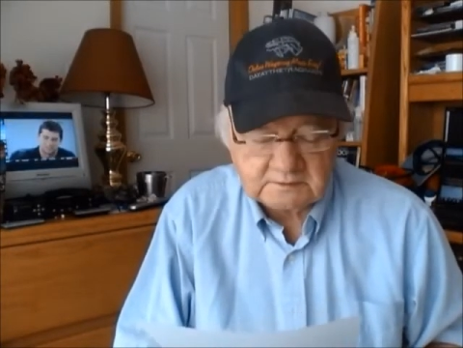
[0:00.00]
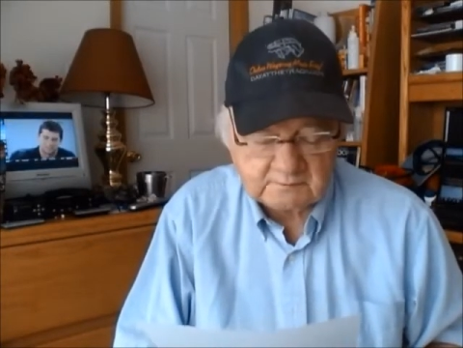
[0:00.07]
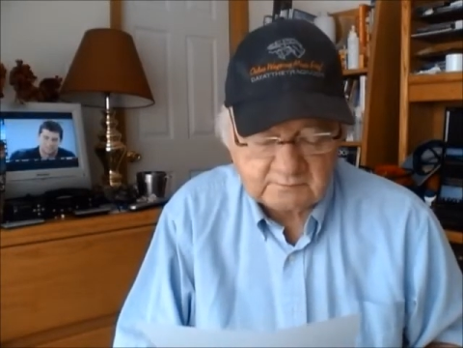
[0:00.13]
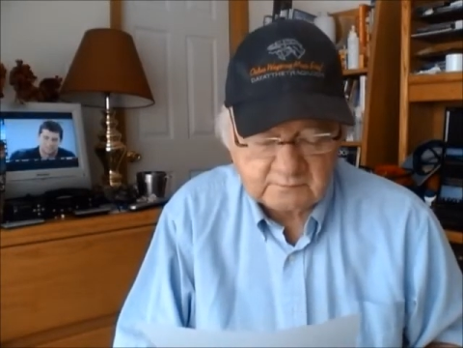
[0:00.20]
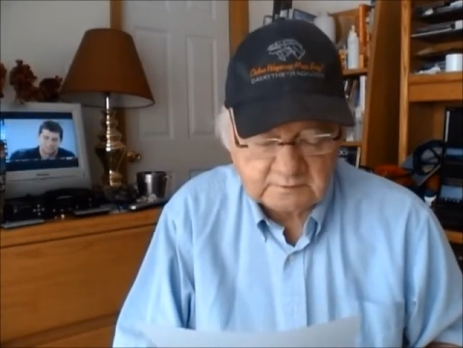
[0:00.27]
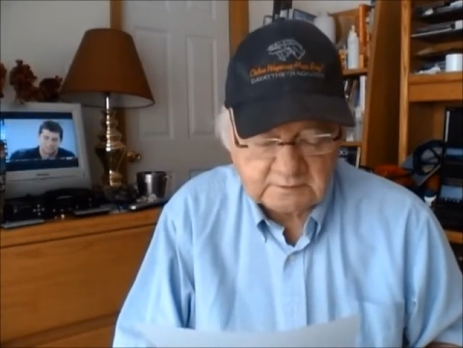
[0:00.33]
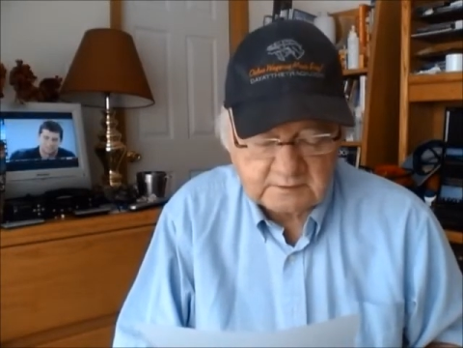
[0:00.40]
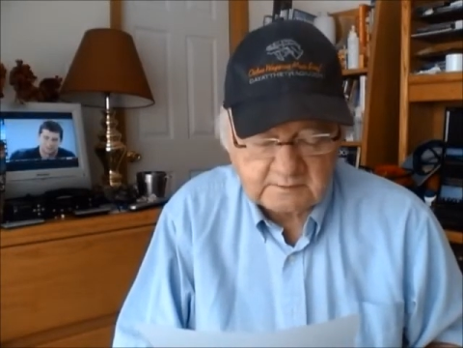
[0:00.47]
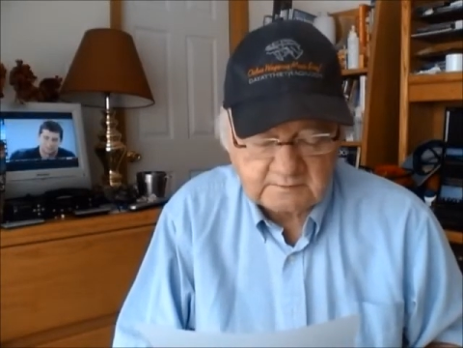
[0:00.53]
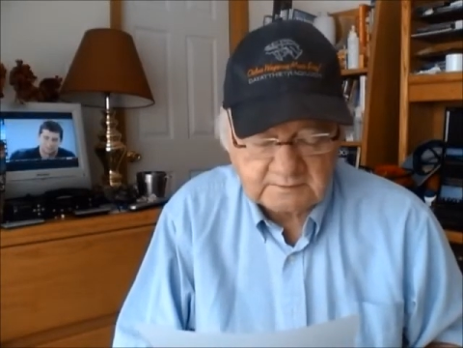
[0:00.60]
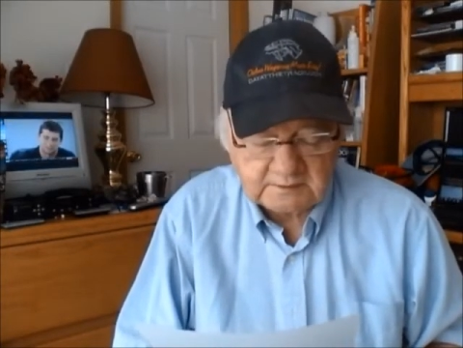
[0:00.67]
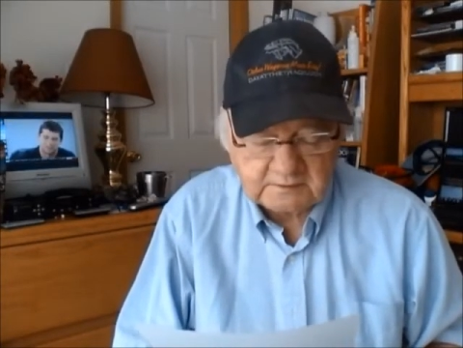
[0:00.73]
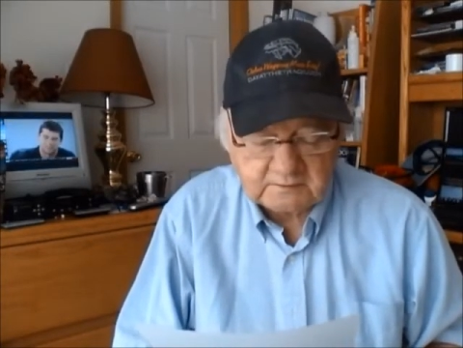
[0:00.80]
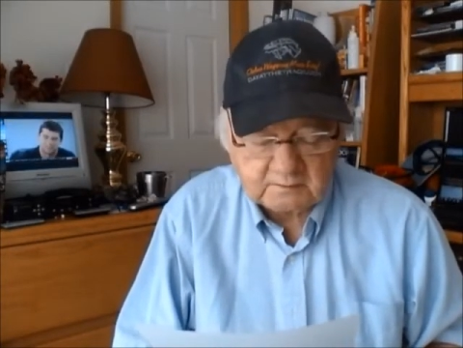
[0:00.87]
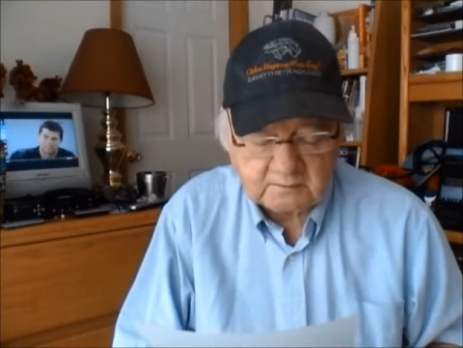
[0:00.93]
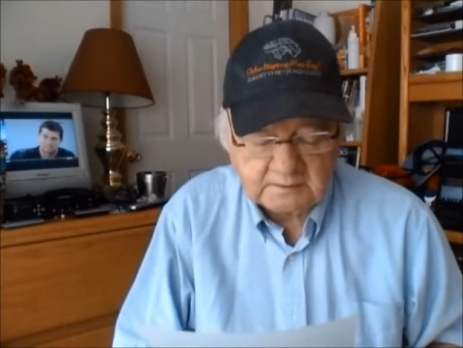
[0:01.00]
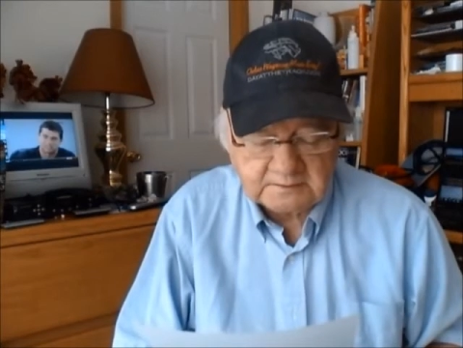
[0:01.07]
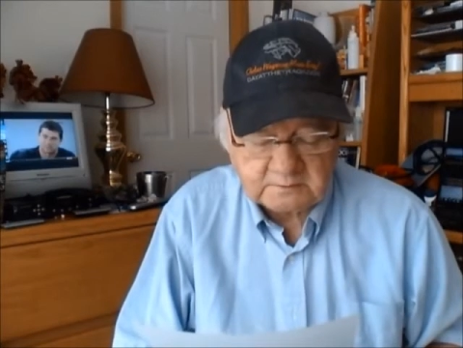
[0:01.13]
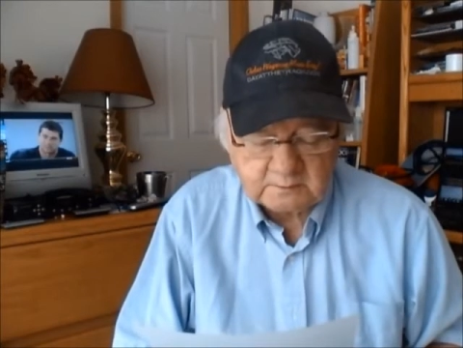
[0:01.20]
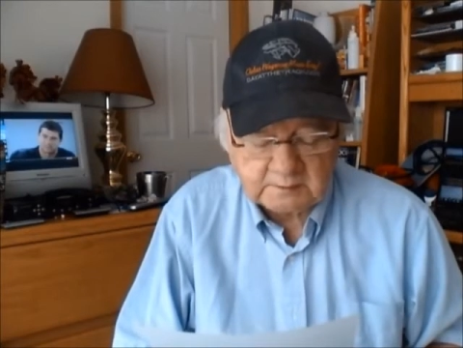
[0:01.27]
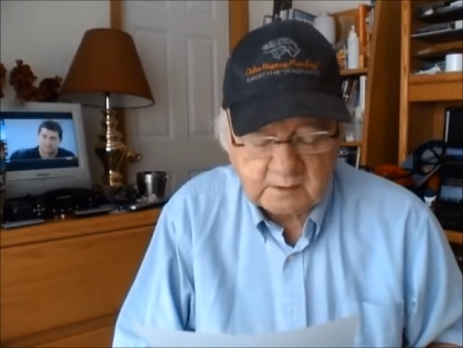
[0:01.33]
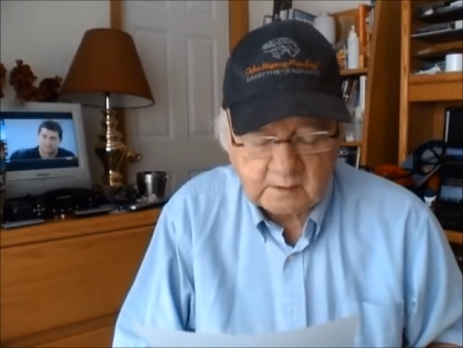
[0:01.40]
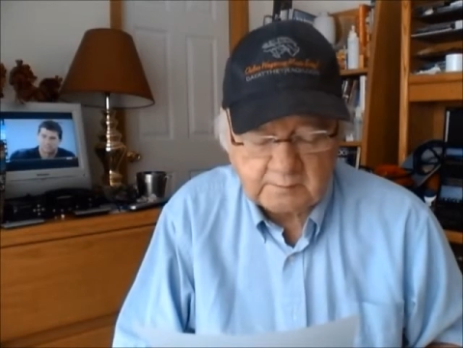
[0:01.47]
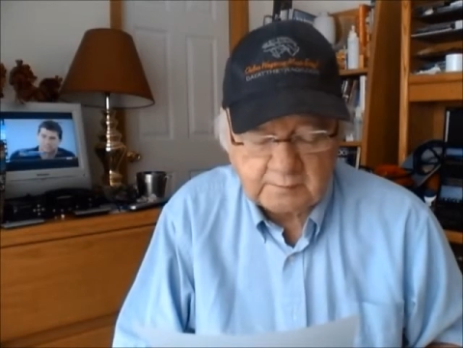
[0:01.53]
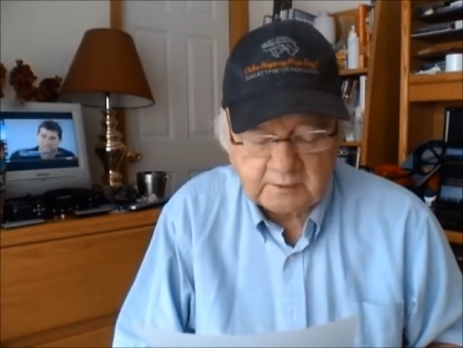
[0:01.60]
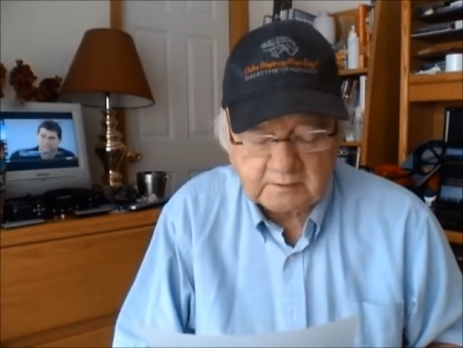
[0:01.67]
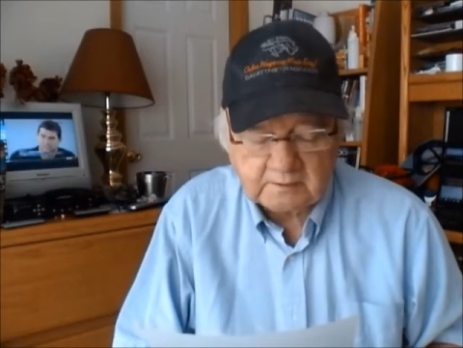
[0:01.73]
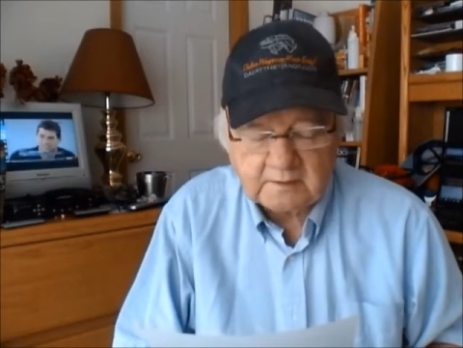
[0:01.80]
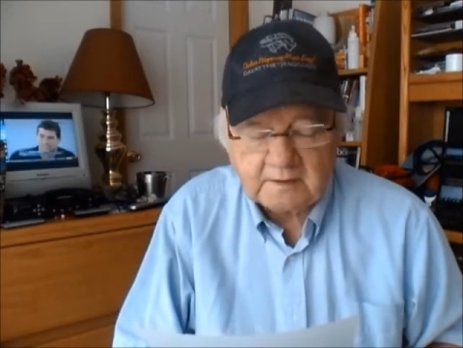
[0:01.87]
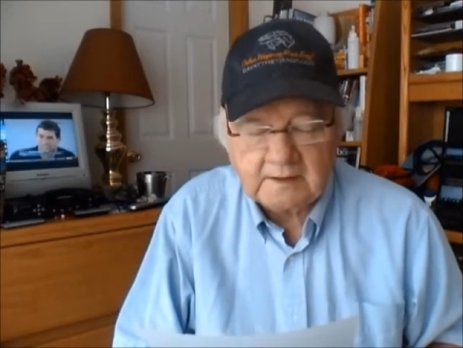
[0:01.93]
The first comes in the race one
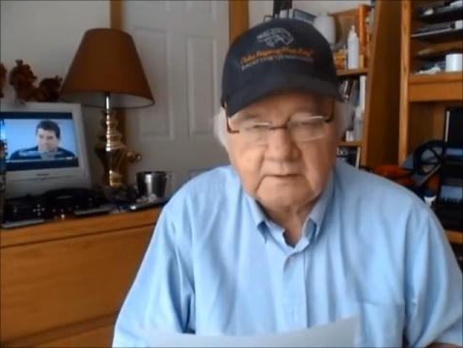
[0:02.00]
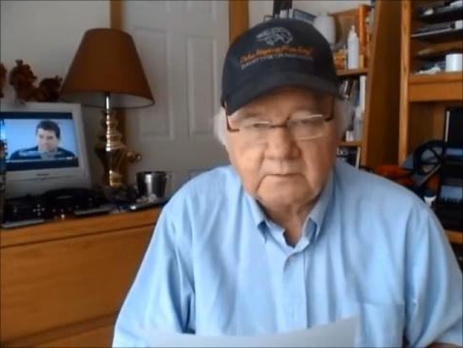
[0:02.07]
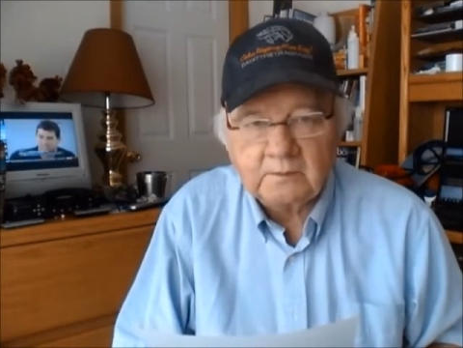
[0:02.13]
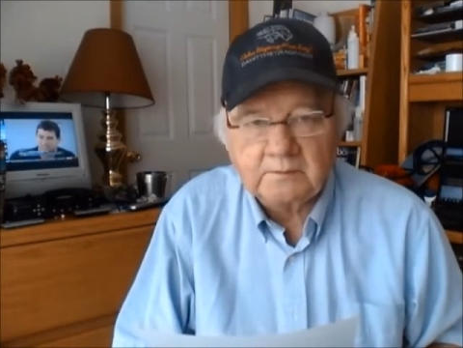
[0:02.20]
opener tonight,